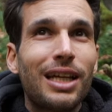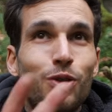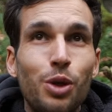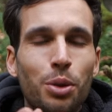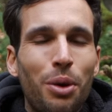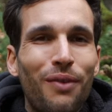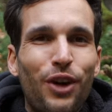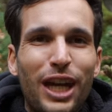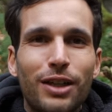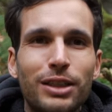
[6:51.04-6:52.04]
like two, three
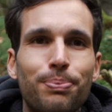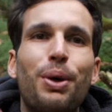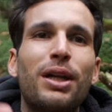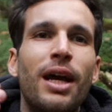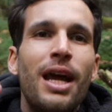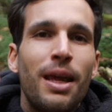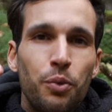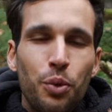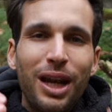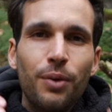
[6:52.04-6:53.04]
videos, but
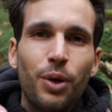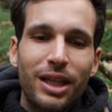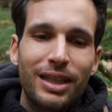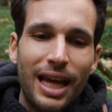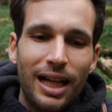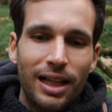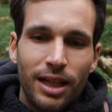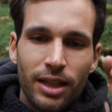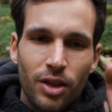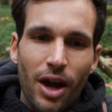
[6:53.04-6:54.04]
really wanna nail
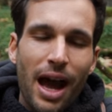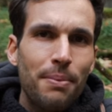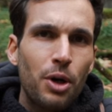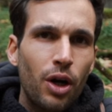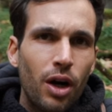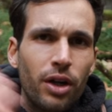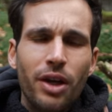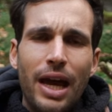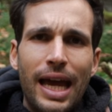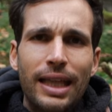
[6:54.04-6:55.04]
the hammer on
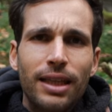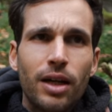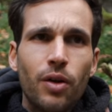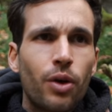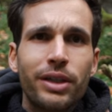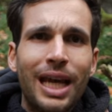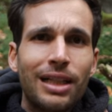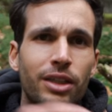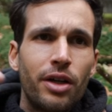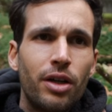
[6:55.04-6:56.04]
the head or
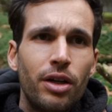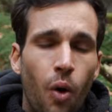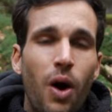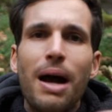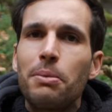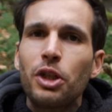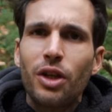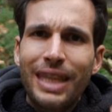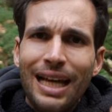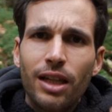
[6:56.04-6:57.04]
nail the, or hammer
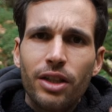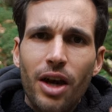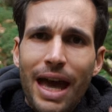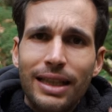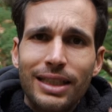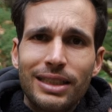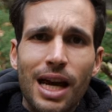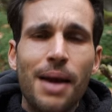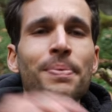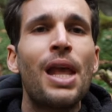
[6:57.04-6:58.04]
the nail on the head this
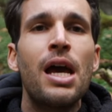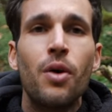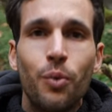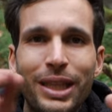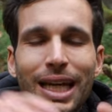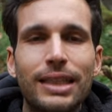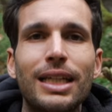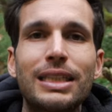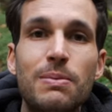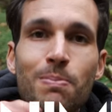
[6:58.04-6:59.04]
time with it.
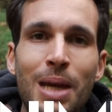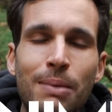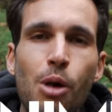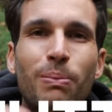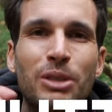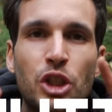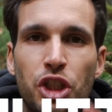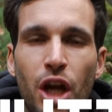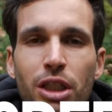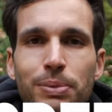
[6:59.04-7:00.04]
It's minimum
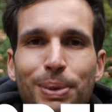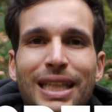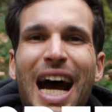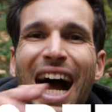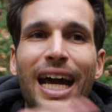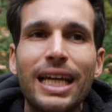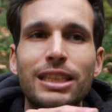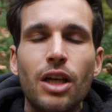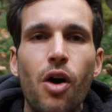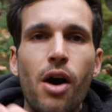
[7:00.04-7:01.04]
shutter speed,
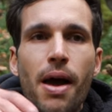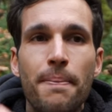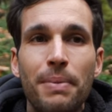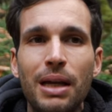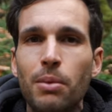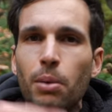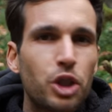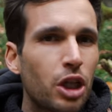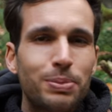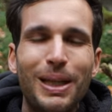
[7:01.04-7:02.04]
ISO, minimum
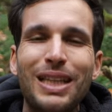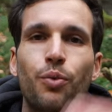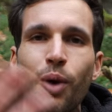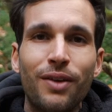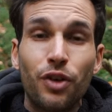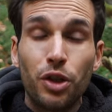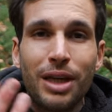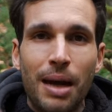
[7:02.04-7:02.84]
shutter speed, whatever your